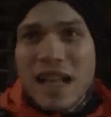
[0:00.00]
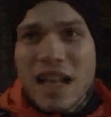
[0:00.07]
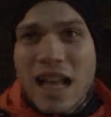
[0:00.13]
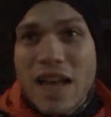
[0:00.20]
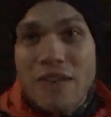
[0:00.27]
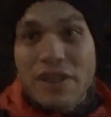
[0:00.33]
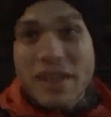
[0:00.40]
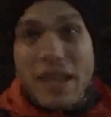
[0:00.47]

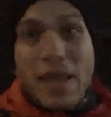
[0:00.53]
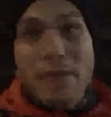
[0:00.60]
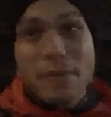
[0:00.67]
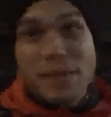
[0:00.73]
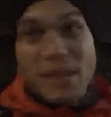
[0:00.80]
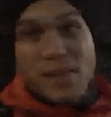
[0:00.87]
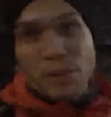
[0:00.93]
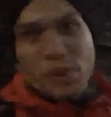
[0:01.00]
the
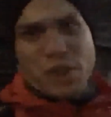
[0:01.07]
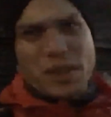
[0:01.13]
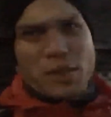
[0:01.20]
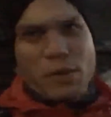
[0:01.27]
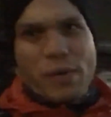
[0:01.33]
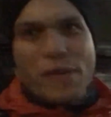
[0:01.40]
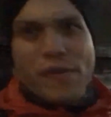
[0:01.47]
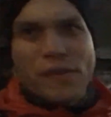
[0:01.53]
Thames, which is the
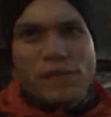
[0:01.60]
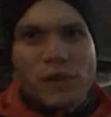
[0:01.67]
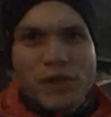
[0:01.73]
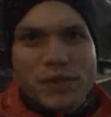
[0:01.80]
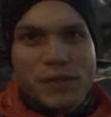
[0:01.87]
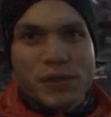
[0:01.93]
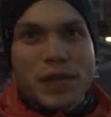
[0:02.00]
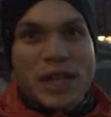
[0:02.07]
river that
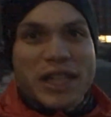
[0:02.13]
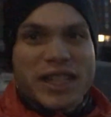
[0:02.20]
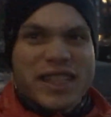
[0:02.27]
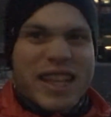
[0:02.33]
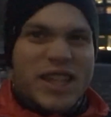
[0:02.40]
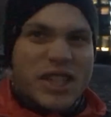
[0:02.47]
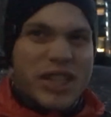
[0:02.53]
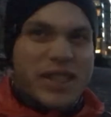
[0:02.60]
flows through London, is
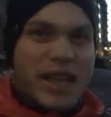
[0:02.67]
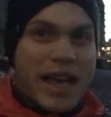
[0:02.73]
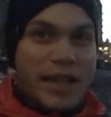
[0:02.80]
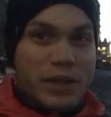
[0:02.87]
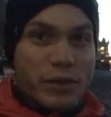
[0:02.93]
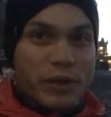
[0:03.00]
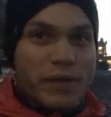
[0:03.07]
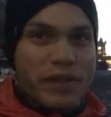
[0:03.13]
actually a
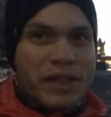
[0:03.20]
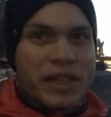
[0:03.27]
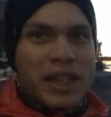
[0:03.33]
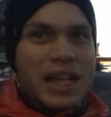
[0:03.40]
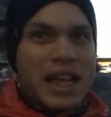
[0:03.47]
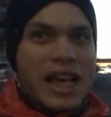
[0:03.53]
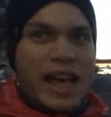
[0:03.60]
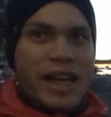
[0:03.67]
tidal river,
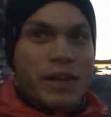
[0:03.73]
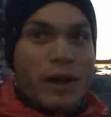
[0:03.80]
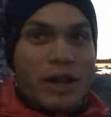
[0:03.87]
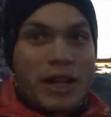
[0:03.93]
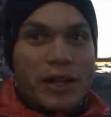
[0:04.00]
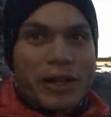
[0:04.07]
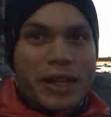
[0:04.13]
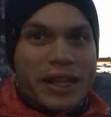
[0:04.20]
and right
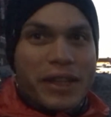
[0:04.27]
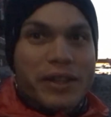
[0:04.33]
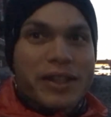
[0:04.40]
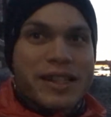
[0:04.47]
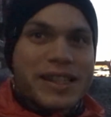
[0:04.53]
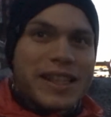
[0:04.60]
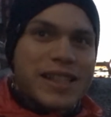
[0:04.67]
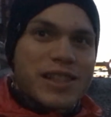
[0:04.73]
now, like you can
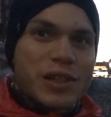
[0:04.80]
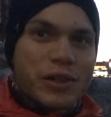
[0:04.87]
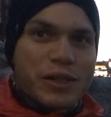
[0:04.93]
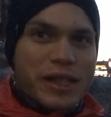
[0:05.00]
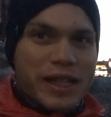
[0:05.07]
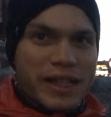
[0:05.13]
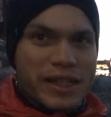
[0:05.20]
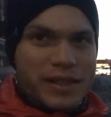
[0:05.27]
see, it's low
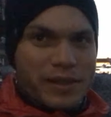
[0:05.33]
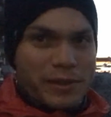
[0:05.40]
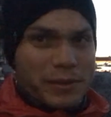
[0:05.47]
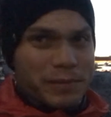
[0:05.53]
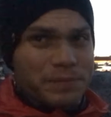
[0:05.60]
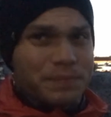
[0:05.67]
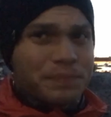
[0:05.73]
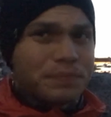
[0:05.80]
tide, so
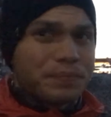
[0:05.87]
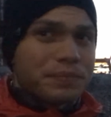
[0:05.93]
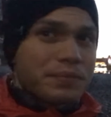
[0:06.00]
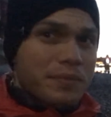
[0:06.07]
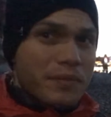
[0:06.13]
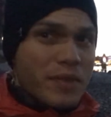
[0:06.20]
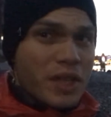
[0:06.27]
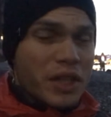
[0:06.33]

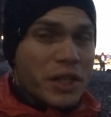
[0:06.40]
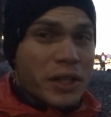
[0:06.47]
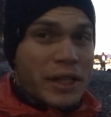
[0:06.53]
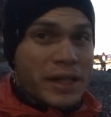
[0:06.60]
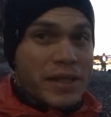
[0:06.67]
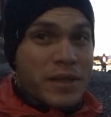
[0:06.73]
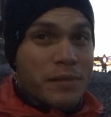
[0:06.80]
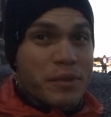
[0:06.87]
you don't
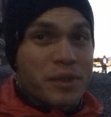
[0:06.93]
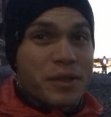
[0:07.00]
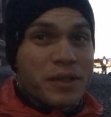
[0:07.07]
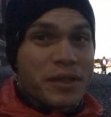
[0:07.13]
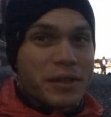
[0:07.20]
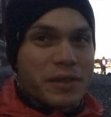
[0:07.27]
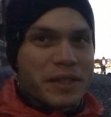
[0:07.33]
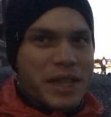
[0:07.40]
get this
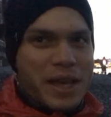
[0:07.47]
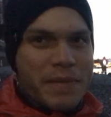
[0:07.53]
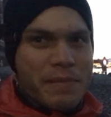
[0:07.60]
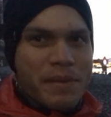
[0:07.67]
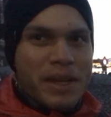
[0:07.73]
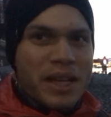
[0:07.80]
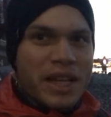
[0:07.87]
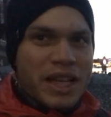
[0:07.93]
opportunity all the time
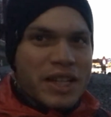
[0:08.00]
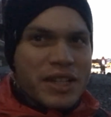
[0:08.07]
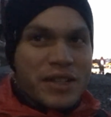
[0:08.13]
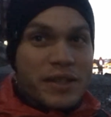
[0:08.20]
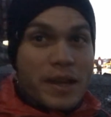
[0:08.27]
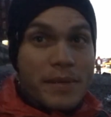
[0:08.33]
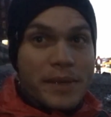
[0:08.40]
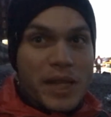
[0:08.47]
just
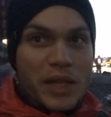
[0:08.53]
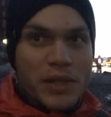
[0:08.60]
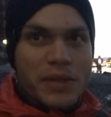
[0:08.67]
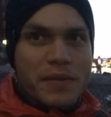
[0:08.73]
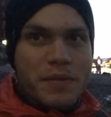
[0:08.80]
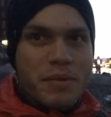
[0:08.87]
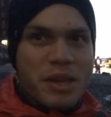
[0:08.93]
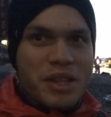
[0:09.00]
to come down
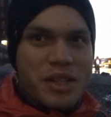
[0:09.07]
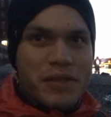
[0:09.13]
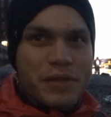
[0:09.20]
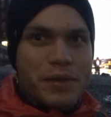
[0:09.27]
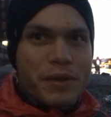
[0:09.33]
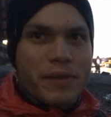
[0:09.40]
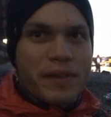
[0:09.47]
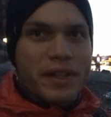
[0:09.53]
onto the beach of
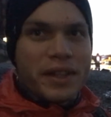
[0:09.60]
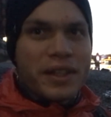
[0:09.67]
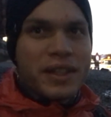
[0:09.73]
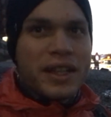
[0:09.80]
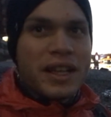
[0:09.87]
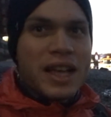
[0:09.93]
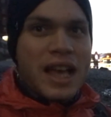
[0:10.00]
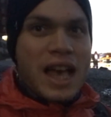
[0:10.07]
the river.
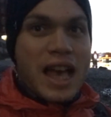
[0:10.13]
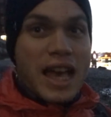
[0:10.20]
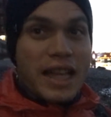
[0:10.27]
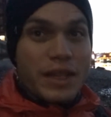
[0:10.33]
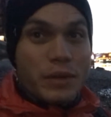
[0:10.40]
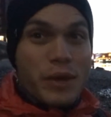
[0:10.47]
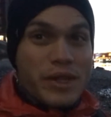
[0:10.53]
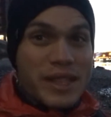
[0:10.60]

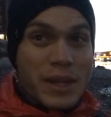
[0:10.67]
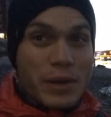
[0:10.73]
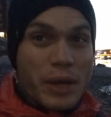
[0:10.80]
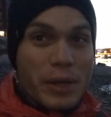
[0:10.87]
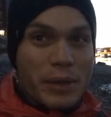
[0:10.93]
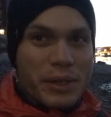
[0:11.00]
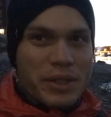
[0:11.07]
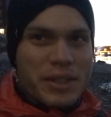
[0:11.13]
And the reason I
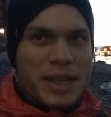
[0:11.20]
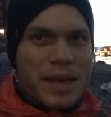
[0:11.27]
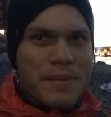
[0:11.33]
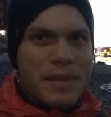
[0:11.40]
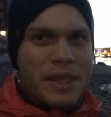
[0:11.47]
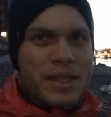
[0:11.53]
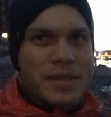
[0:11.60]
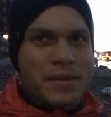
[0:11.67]
really wanted to come
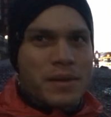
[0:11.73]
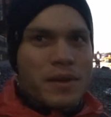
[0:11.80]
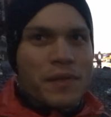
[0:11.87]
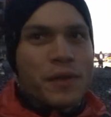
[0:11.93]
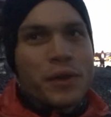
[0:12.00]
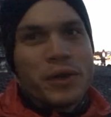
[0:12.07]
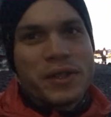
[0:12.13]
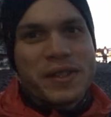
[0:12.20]
here is, of
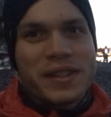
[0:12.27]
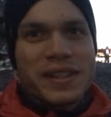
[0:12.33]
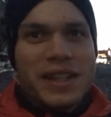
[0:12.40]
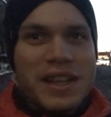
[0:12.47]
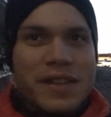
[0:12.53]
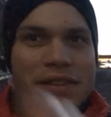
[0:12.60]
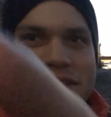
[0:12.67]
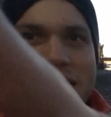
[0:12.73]
course,
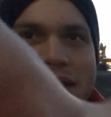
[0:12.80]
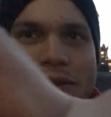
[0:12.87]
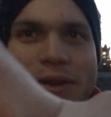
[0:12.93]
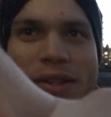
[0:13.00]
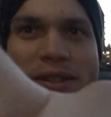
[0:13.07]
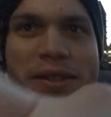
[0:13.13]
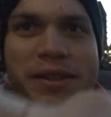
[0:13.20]
the sunrise